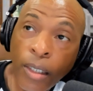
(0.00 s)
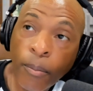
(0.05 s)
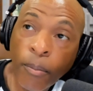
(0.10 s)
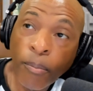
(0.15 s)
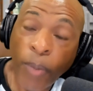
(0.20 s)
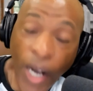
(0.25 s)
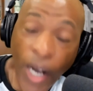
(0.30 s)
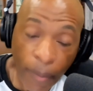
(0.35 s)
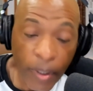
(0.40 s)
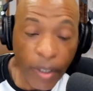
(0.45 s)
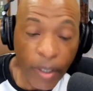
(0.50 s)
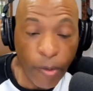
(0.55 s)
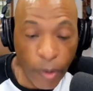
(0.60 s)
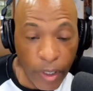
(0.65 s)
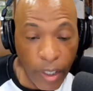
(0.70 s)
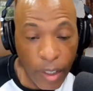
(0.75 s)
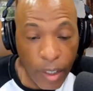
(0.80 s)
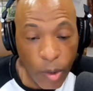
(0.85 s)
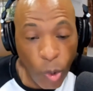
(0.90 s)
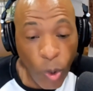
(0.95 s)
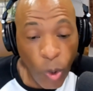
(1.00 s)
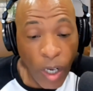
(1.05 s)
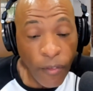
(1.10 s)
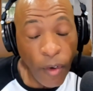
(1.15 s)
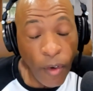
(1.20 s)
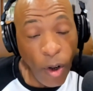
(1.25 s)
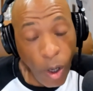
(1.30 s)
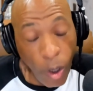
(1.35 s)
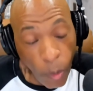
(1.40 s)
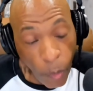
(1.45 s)
Bobby Reed, who have
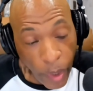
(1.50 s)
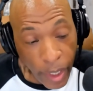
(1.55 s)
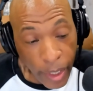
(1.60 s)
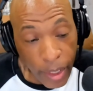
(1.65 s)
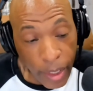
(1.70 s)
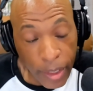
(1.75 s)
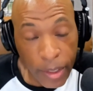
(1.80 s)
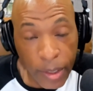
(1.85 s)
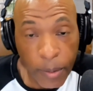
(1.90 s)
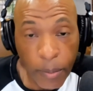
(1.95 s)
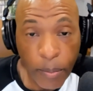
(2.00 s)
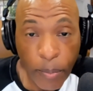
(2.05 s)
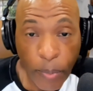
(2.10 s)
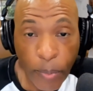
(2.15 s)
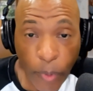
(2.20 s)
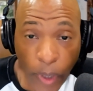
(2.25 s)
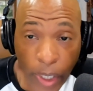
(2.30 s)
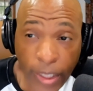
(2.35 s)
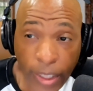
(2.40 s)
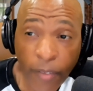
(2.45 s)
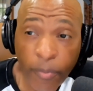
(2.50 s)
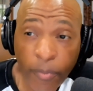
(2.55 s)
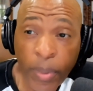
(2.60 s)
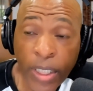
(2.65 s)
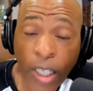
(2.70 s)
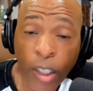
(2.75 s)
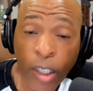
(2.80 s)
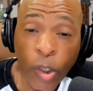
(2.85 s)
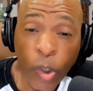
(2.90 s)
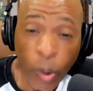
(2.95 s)
always praised of being
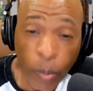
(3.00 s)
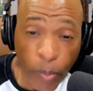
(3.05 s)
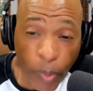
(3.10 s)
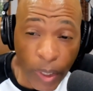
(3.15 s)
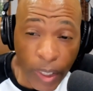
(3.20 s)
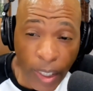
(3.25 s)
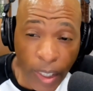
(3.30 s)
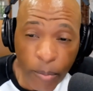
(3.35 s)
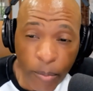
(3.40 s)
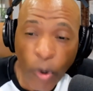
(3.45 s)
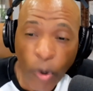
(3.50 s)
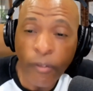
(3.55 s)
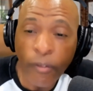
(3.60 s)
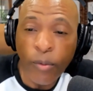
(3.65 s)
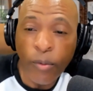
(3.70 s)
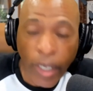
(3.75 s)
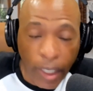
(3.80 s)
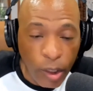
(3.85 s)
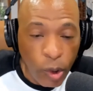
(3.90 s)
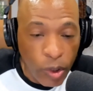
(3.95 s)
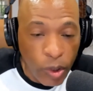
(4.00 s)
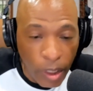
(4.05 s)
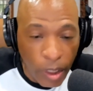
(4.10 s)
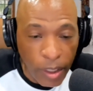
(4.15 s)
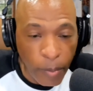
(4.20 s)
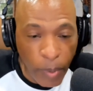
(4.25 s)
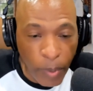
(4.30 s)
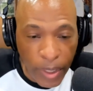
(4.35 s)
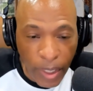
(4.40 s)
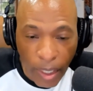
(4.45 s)
a good player, more like a
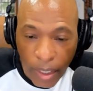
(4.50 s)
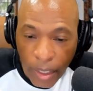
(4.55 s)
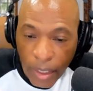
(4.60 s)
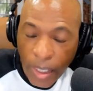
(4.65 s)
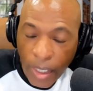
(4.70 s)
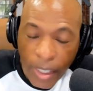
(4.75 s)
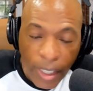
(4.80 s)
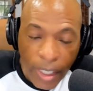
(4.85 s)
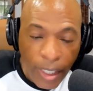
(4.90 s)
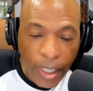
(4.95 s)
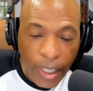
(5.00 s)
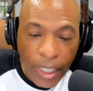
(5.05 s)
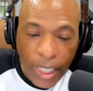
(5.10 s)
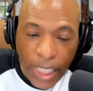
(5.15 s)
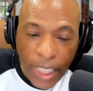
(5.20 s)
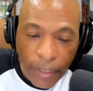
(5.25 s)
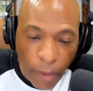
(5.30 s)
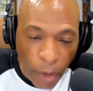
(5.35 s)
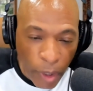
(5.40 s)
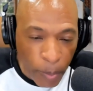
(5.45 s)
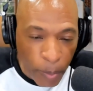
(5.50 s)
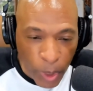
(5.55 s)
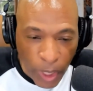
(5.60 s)
utility player, never really put